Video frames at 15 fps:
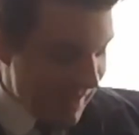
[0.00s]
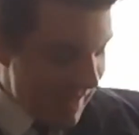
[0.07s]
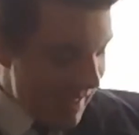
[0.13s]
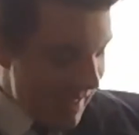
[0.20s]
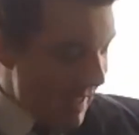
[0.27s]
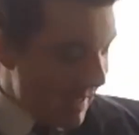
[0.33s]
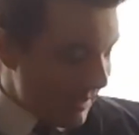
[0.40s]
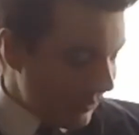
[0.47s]

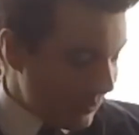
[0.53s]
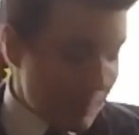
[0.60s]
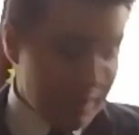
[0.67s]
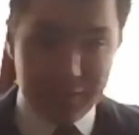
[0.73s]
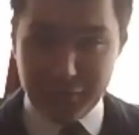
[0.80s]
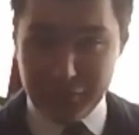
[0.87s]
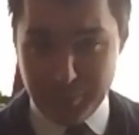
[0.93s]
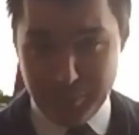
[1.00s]
And
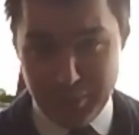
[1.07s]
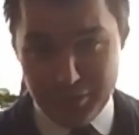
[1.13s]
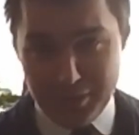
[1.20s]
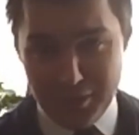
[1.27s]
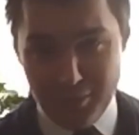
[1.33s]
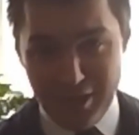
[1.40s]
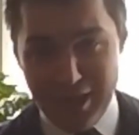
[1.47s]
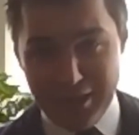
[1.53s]
speaking of
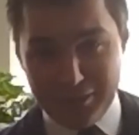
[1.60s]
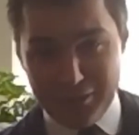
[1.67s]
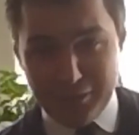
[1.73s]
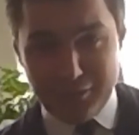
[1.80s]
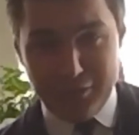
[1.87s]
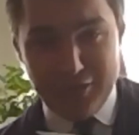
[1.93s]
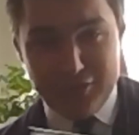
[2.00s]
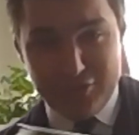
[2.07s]
spooky, we got The
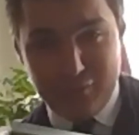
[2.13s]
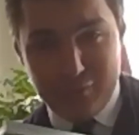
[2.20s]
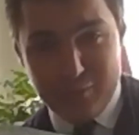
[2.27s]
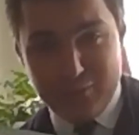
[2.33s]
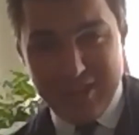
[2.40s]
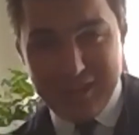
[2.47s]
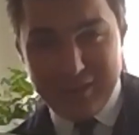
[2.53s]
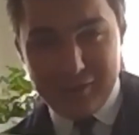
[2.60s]
Creature from
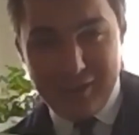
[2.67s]
Jekyll